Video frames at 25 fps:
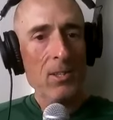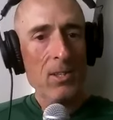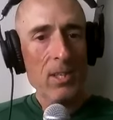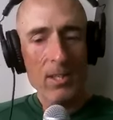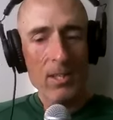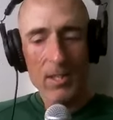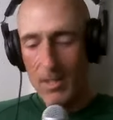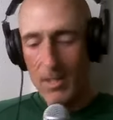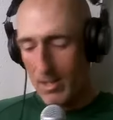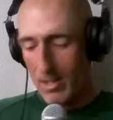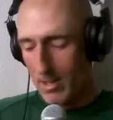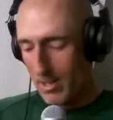
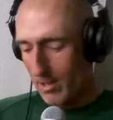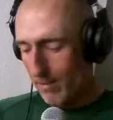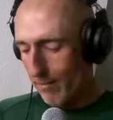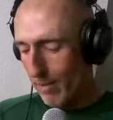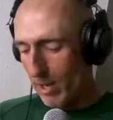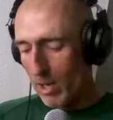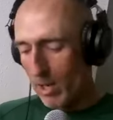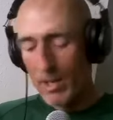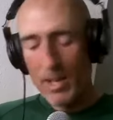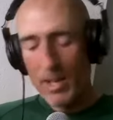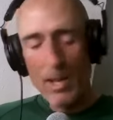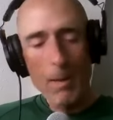and
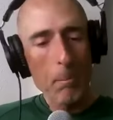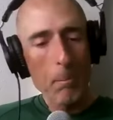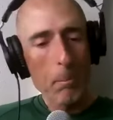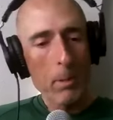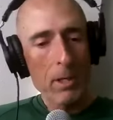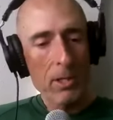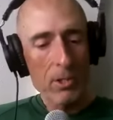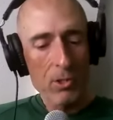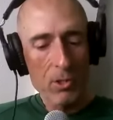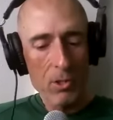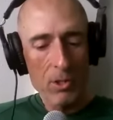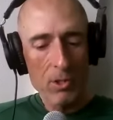very
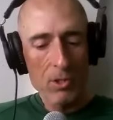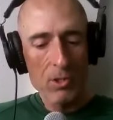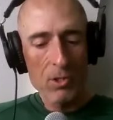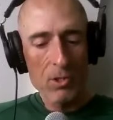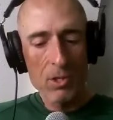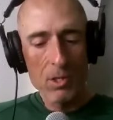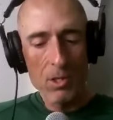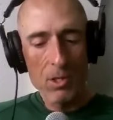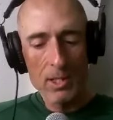ambitious.